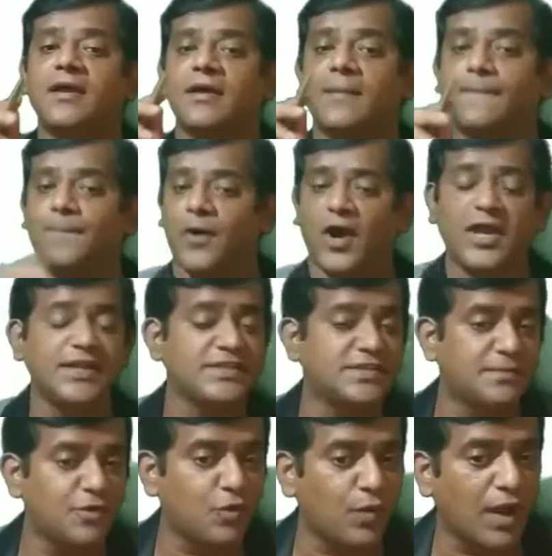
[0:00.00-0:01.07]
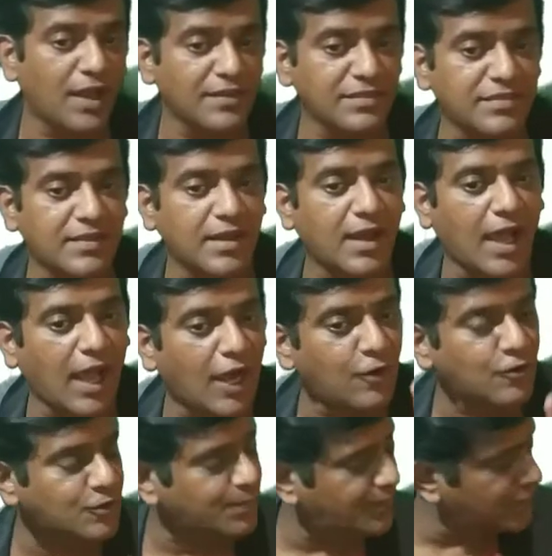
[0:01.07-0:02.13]
Point number 1, the
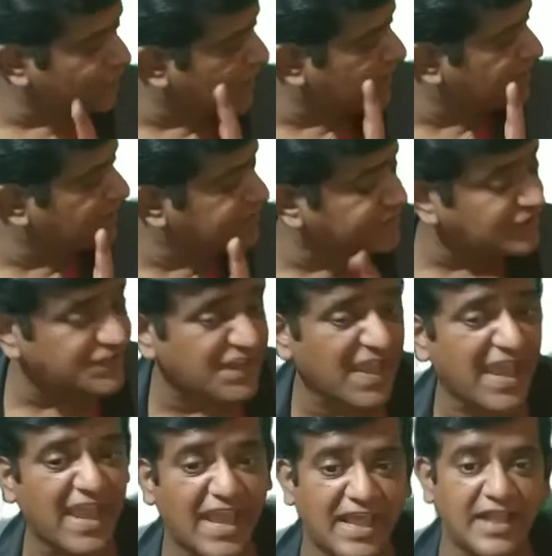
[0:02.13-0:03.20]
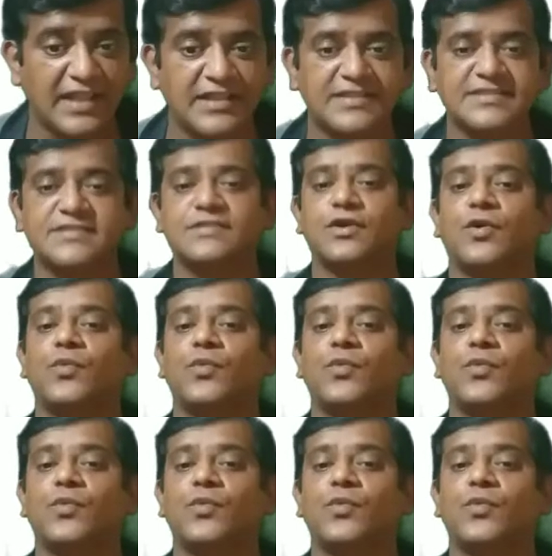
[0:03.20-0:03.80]
output and the sales